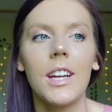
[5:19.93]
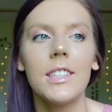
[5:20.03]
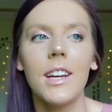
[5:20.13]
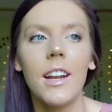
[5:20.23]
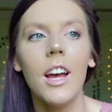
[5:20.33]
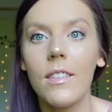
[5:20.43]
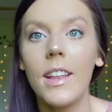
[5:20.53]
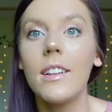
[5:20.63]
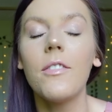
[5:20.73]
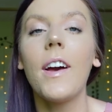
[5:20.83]
Like I said,
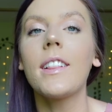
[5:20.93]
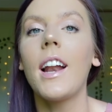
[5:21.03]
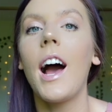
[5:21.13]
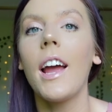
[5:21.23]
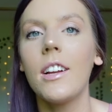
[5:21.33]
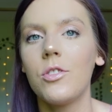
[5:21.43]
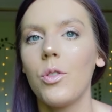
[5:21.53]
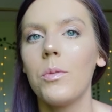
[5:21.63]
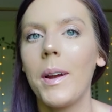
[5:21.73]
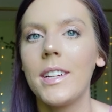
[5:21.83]
the, the fact that I
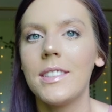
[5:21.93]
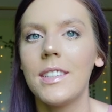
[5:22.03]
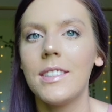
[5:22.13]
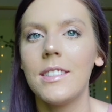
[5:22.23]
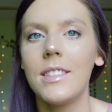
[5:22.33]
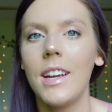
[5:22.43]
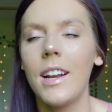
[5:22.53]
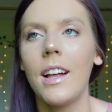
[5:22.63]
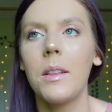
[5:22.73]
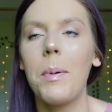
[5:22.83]
controlled my consistency
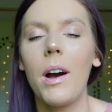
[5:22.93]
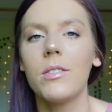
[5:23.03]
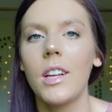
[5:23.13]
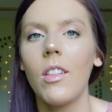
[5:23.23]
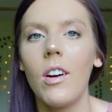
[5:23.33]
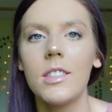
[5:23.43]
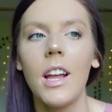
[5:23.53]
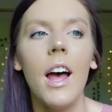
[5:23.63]
and not the pounds I lost,